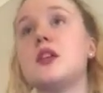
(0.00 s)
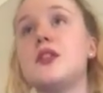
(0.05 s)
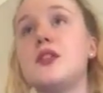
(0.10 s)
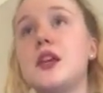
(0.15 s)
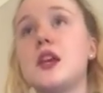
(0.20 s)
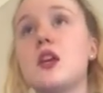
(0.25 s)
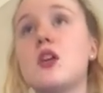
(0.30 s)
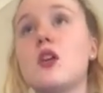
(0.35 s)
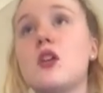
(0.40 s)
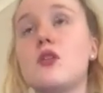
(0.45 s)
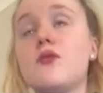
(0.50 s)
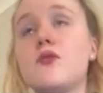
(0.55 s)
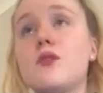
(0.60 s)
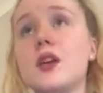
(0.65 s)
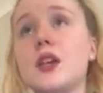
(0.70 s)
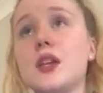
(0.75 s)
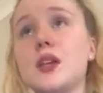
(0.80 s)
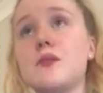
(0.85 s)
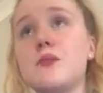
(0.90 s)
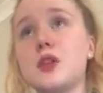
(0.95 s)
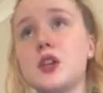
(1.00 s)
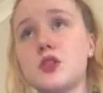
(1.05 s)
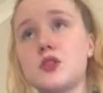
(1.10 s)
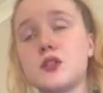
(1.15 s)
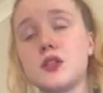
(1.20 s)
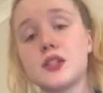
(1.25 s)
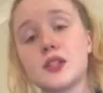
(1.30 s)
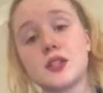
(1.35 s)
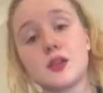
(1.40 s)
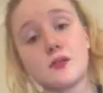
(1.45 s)
think of when
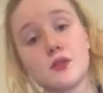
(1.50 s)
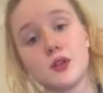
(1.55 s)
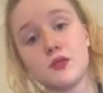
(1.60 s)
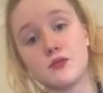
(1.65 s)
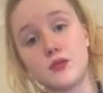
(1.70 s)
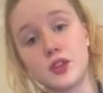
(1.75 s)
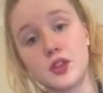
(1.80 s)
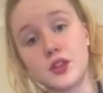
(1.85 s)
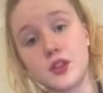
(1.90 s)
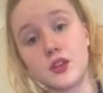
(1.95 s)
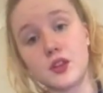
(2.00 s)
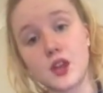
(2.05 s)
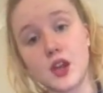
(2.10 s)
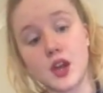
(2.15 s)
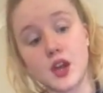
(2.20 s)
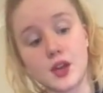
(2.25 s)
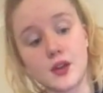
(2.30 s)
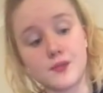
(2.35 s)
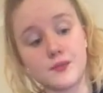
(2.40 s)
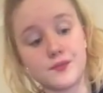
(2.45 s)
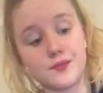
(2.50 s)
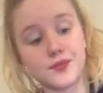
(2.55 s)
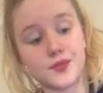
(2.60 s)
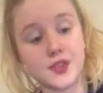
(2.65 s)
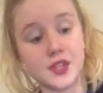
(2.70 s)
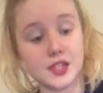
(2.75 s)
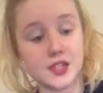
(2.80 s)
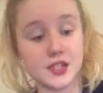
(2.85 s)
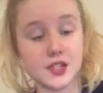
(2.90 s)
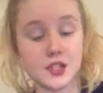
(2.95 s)
picturing someone with
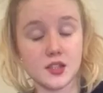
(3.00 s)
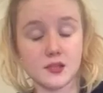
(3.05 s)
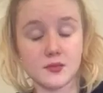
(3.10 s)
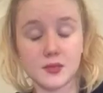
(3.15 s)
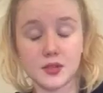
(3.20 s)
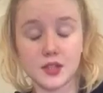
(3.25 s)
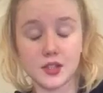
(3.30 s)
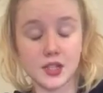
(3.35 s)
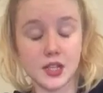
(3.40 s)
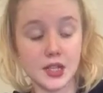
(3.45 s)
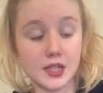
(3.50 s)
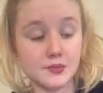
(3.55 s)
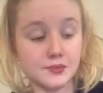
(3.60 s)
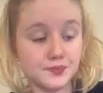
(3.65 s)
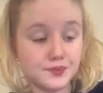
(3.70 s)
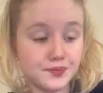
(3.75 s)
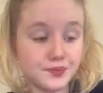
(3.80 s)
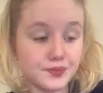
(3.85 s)
this disability.